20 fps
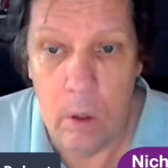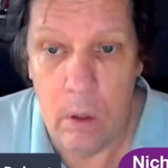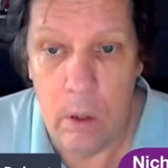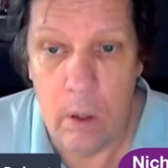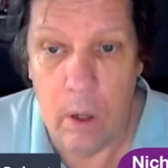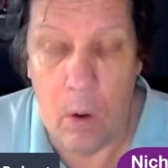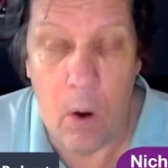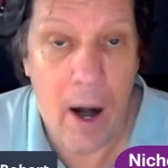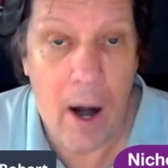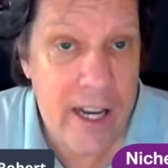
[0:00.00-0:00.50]

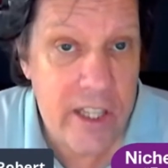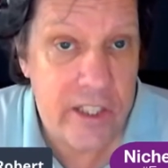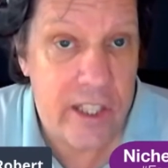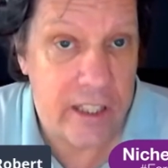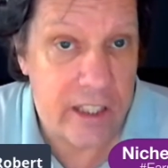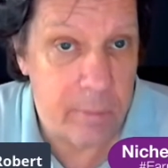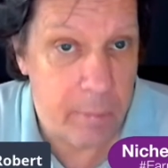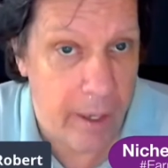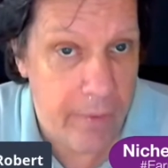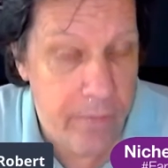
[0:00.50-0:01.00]
well, I said
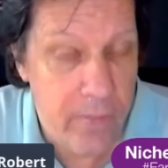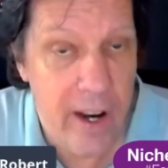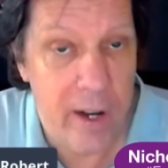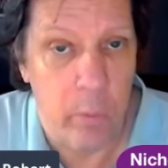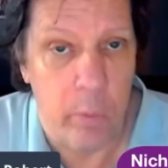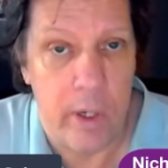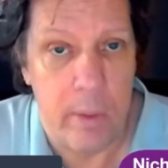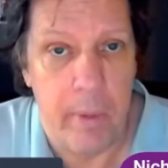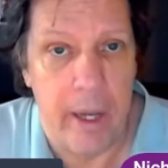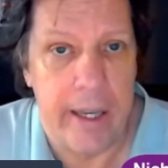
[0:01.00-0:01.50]
to my friend,
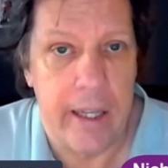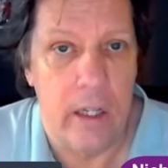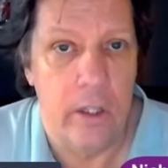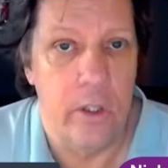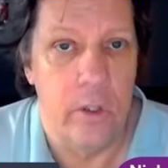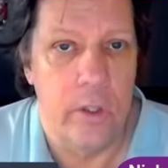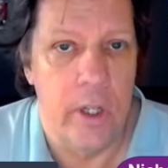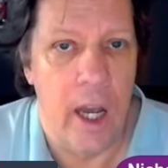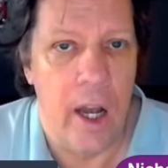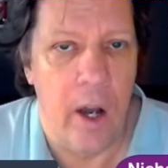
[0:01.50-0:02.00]
what am I going to
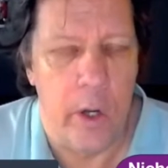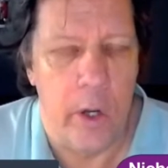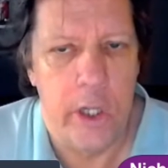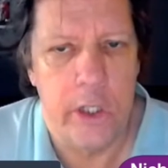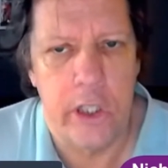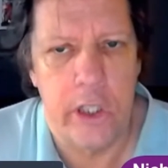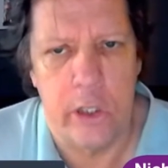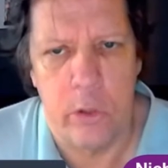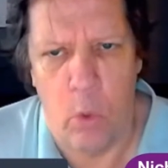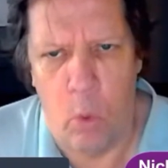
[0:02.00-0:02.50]
do now? He
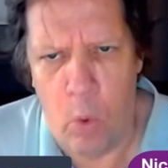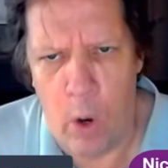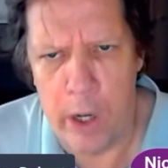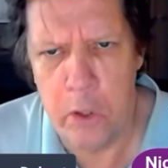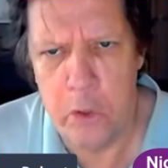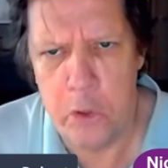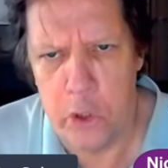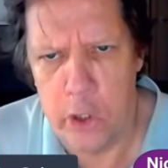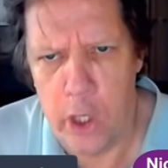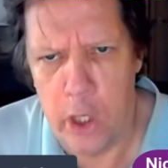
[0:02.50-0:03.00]
says, well, why
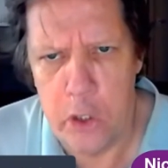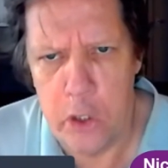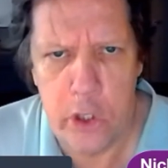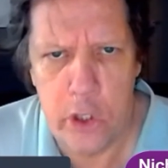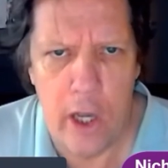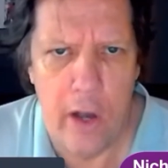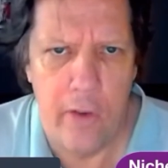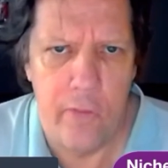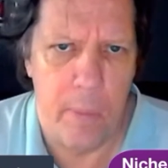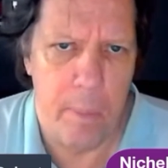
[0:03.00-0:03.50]
don't you get
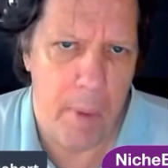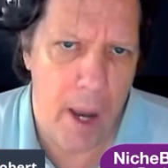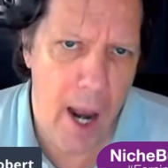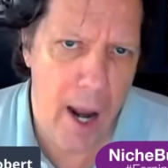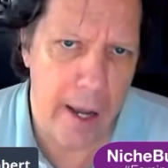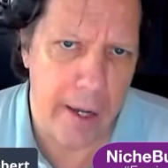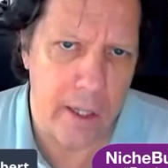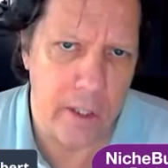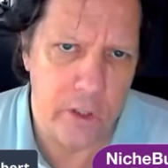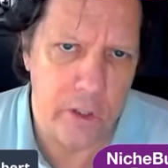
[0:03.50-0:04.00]
yourself a
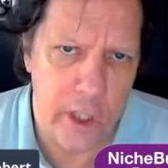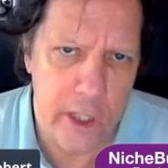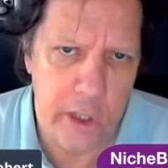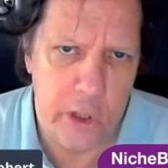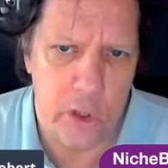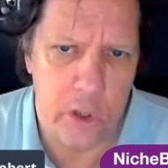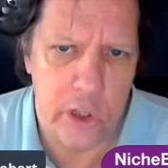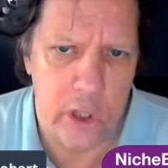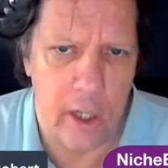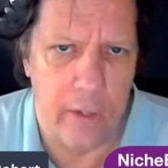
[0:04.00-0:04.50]
Mac and teach
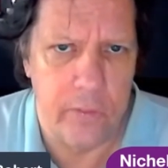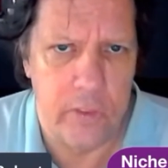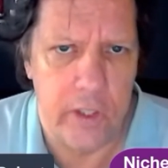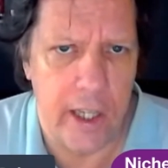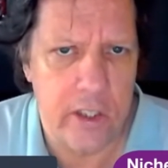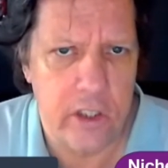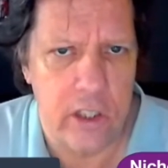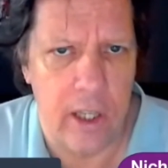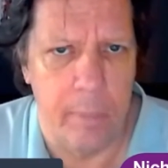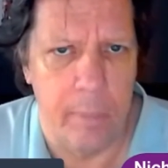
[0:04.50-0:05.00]
yourself
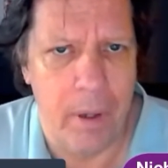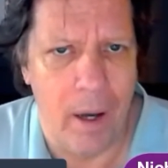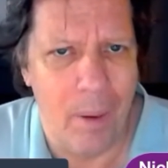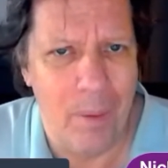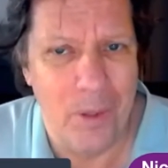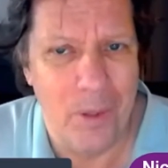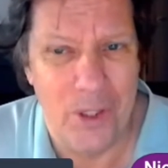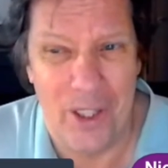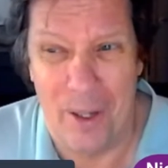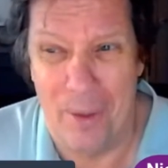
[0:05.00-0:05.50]
desktop
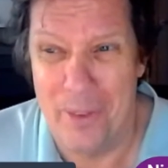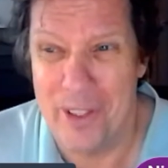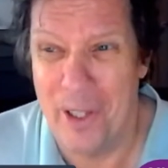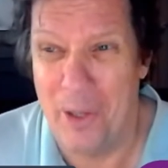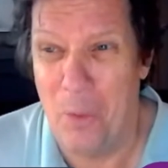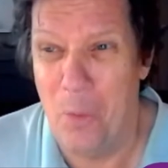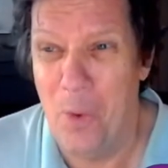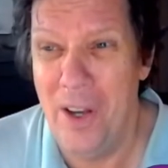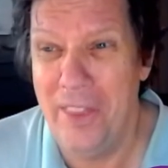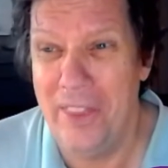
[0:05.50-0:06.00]
publishing? I was like,
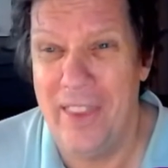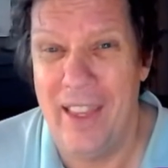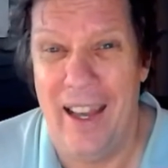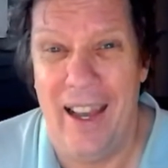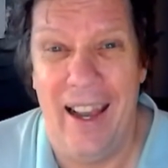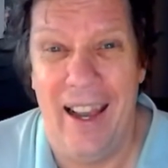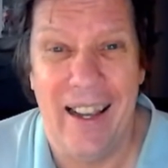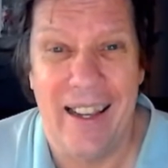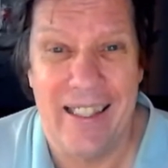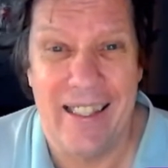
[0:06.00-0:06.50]
what the
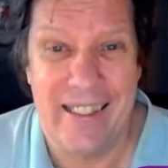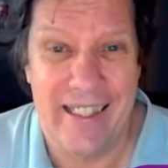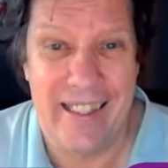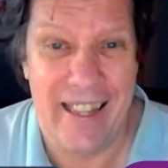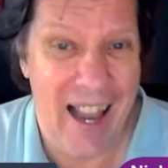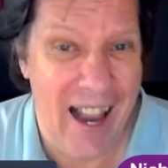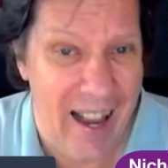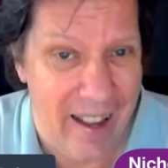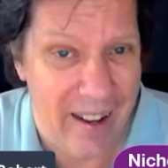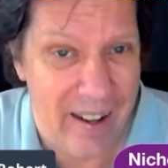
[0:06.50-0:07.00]
heck is
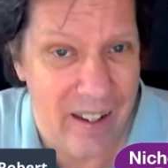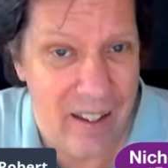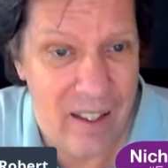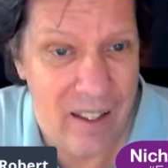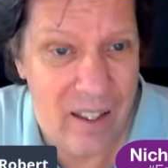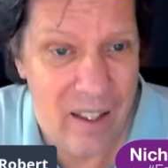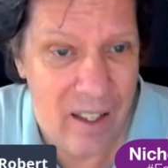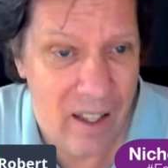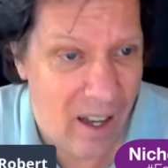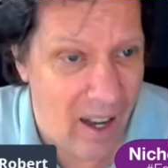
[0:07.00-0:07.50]
that?
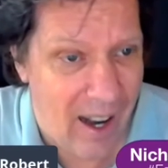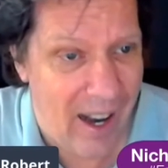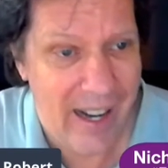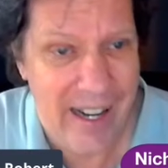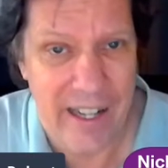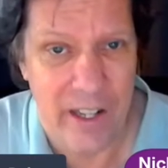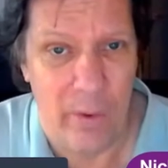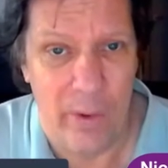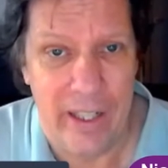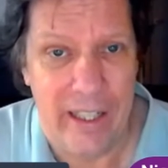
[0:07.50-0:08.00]
I
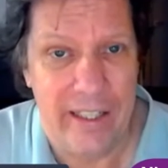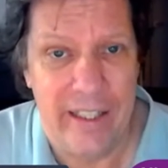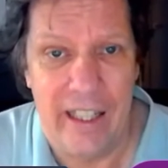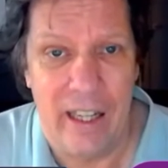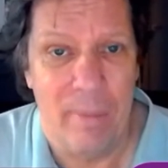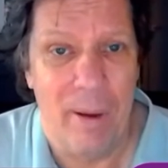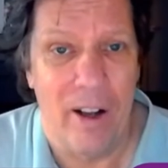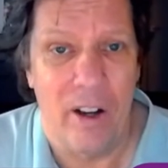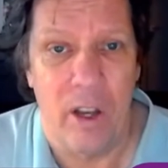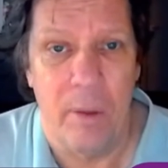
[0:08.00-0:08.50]
didn't know anything
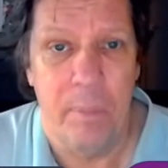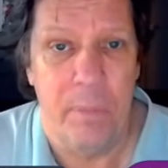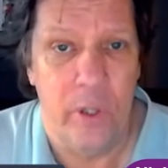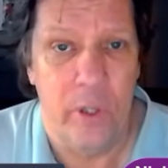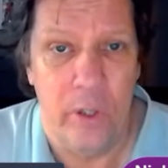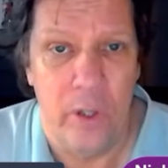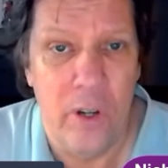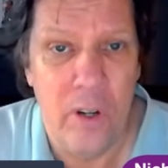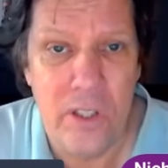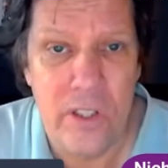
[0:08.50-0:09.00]
about
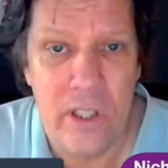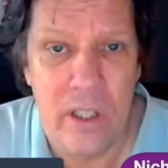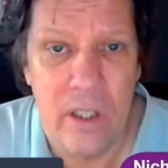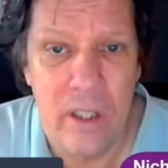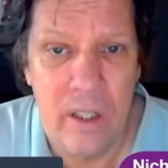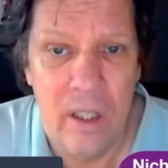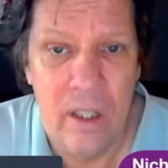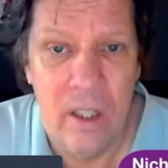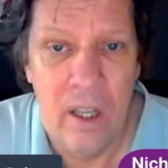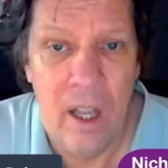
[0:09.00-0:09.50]
computers,
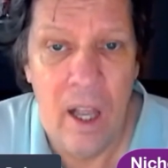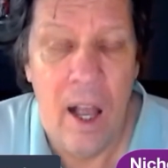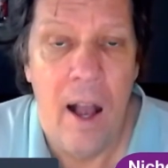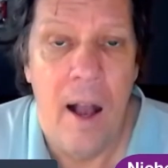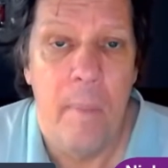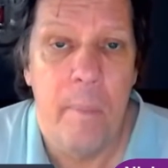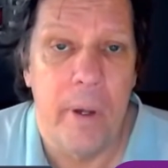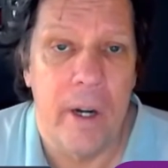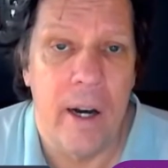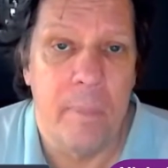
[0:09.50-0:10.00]

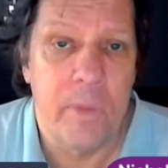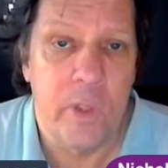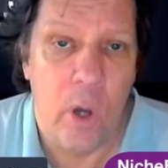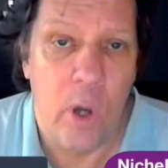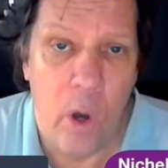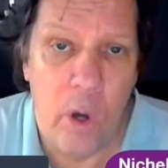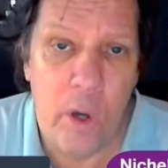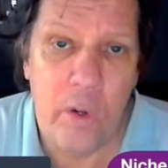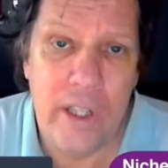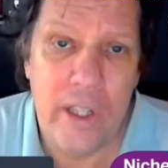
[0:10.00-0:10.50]
but I'm
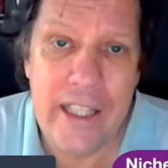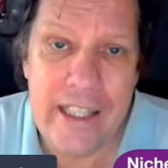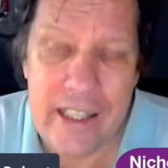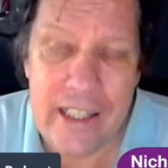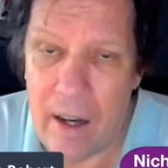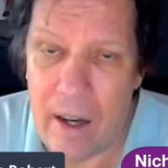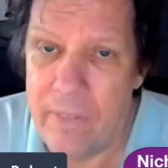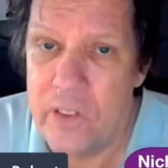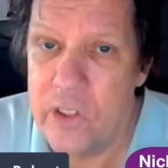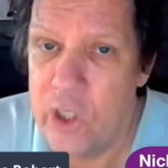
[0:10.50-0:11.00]
totally
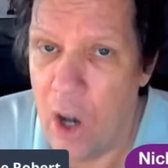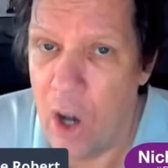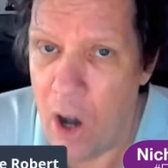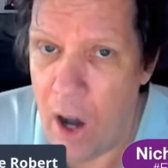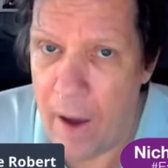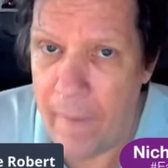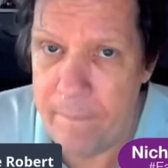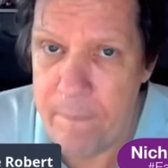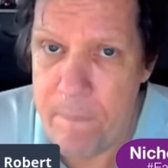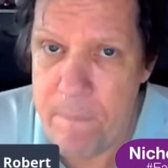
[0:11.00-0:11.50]
self-taught.